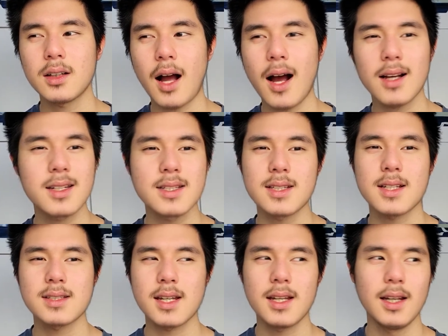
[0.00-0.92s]

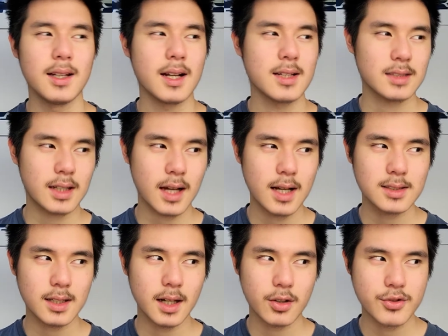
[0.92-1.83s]
Aki-sensei and
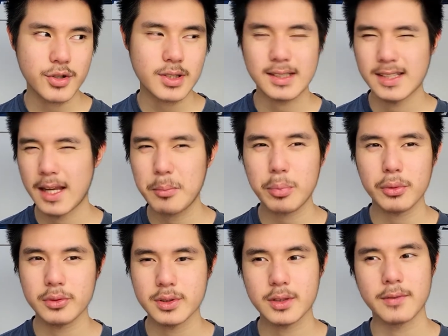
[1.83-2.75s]
Asakaze are just
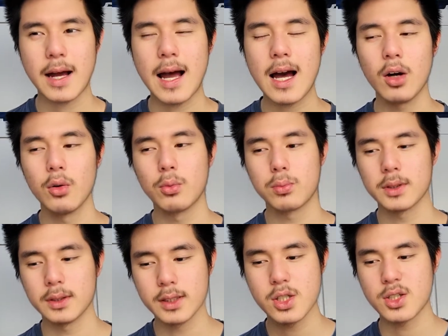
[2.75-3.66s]
examples of how
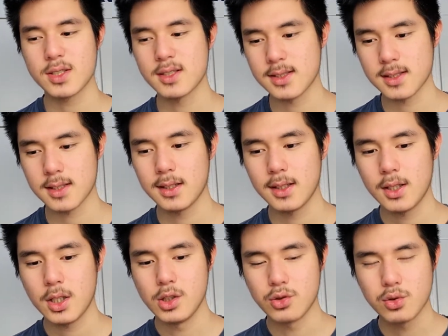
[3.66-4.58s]
religions
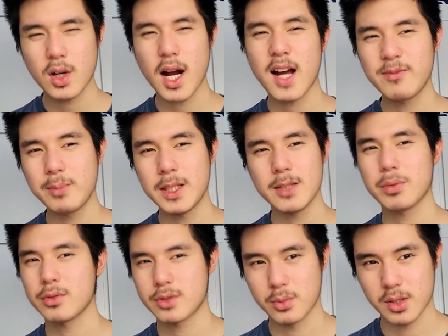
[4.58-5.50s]
drive
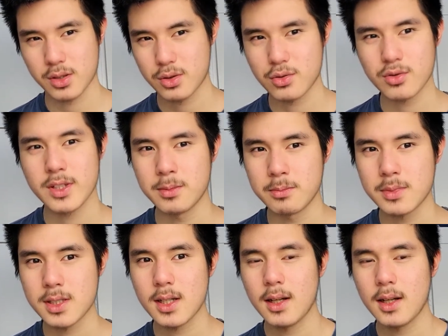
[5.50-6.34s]
people to extremes.